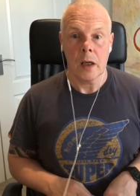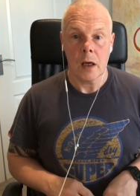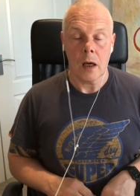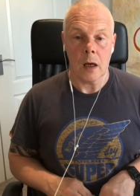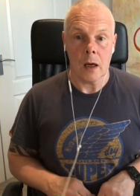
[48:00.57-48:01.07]

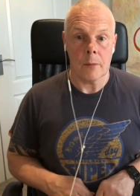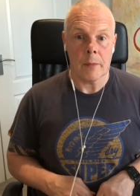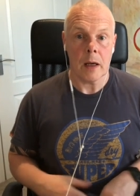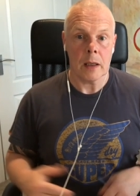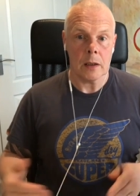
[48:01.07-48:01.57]
um,
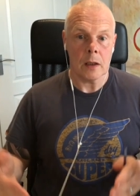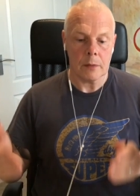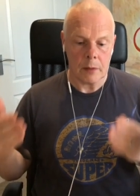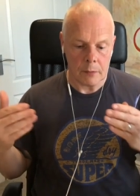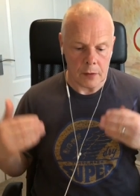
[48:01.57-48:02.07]

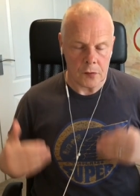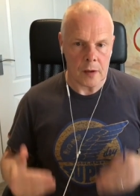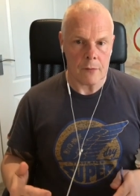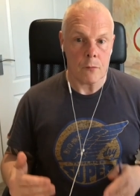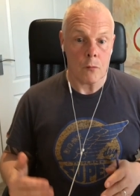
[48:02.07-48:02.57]
and the
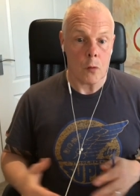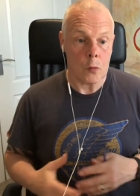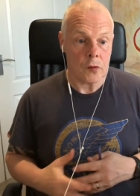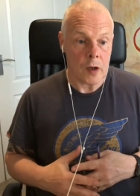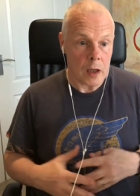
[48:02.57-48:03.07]
seven
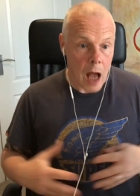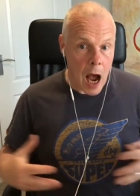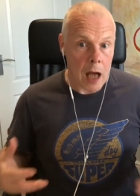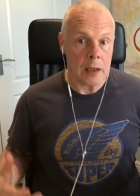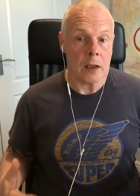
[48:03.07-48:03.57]
rules kind of
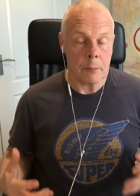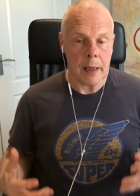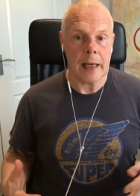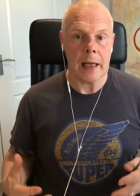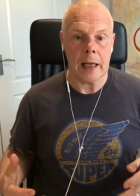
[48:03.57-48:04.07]

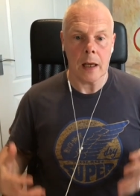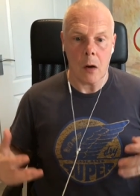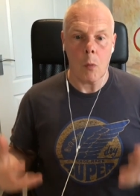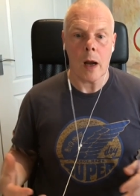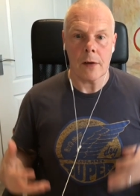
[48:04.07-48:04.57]
underpinning a
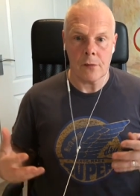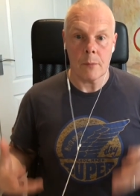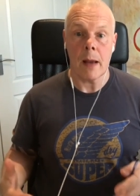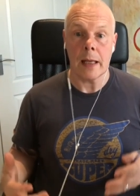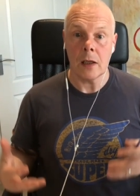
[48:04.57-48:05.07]
way for
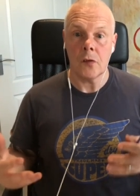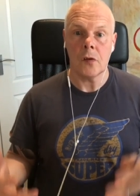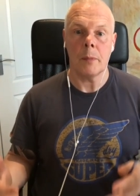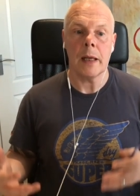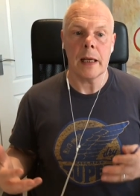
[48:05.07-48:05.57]
men
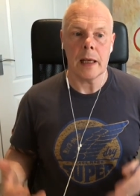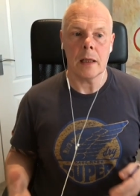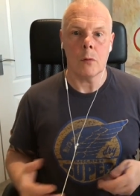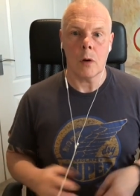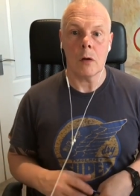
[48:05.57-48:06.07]
to be in
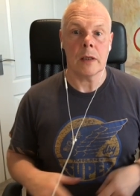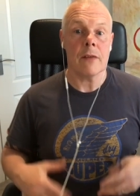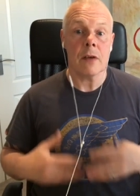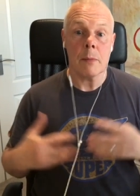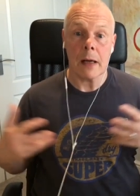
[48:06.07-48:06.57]
the world,
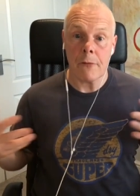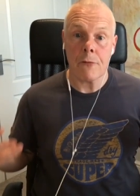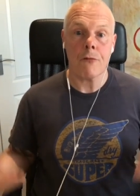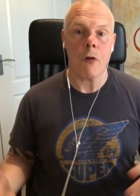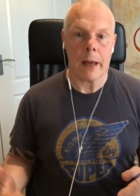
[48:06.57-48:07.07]
giving men a
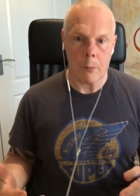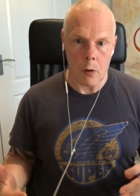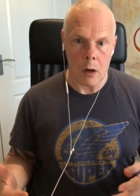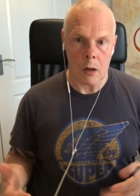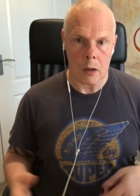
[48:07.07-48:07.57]

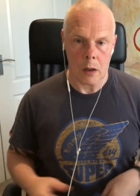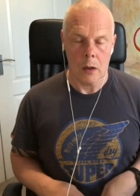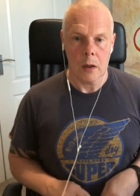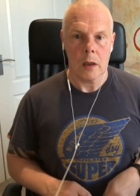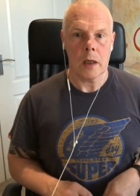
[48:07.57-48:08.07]
framework
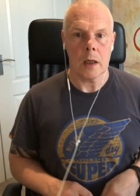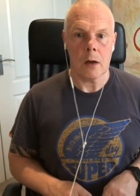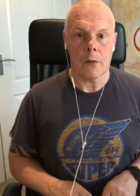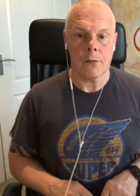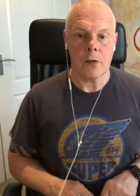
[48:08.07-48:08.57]
you
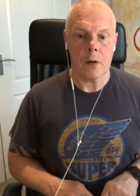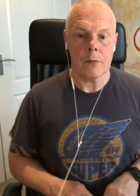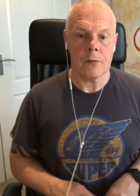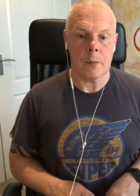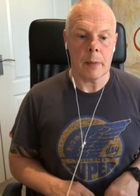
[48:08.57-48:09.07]
know for
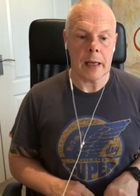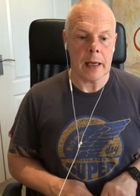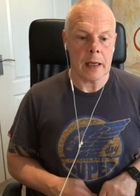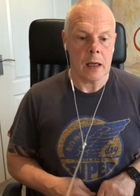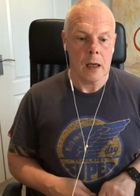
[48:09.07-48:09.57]
for
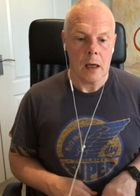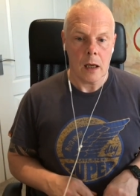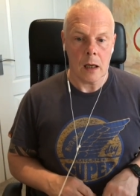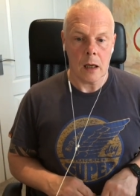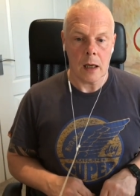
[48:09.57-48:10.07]
being
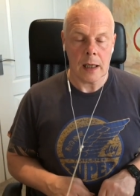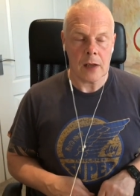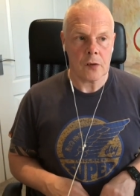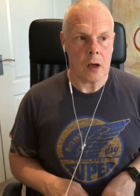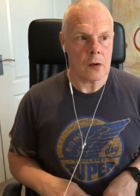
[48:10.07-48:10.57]
uh, and
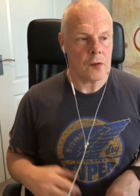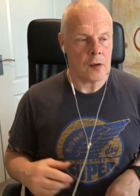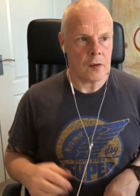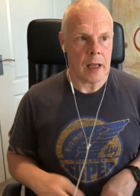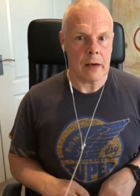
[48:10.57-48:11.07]
as carlos
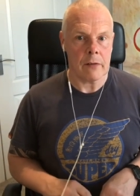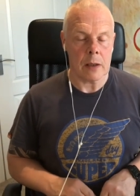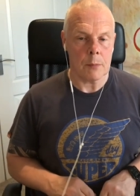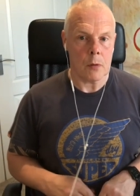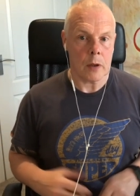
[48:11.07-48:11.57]
says later in
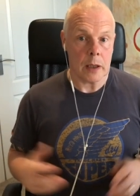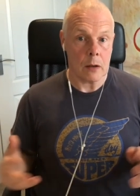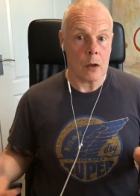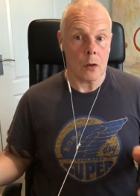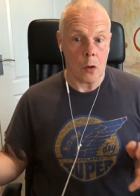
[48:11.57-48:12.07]
the book you
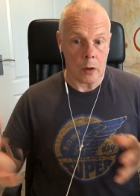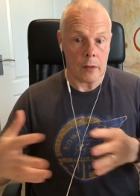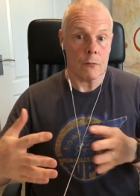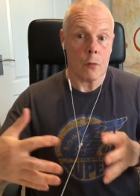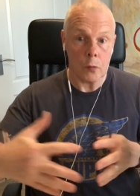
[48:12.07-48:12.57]
know a lot of
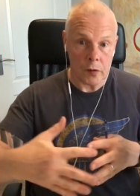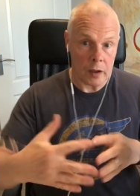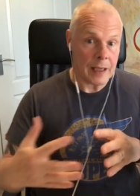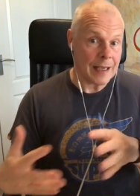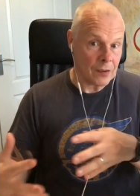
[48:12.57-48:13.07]
the rules
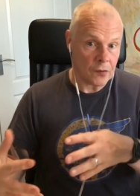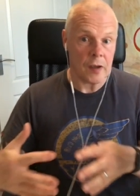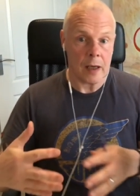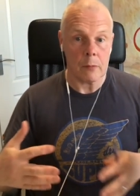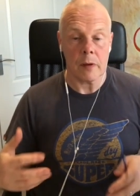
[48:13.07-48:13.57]
kind of
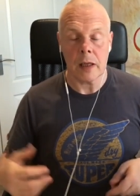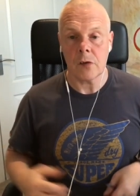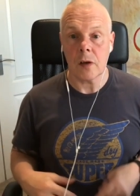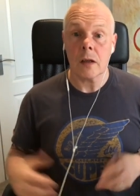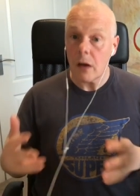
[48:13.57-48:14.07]
intersect with
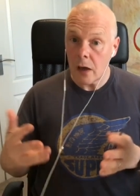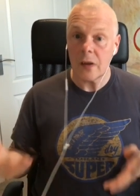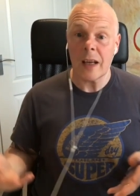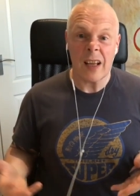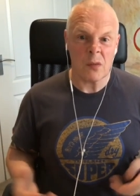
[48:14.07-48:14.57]
each other as
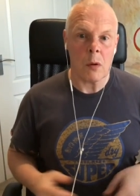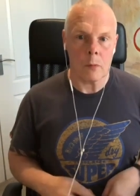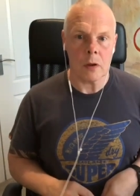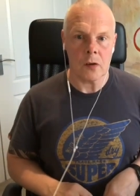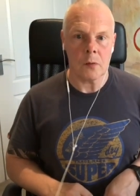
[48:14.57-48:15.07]
i guess one
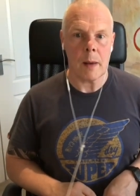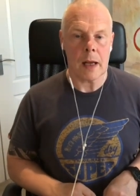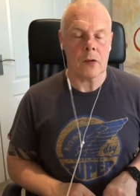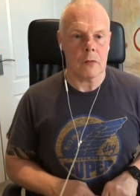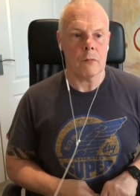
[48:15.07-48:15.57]
would
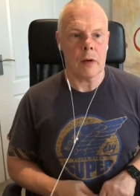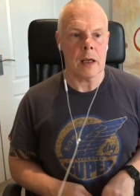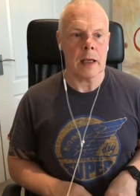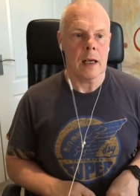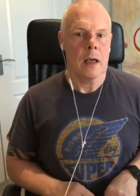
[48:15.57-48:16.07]
expect really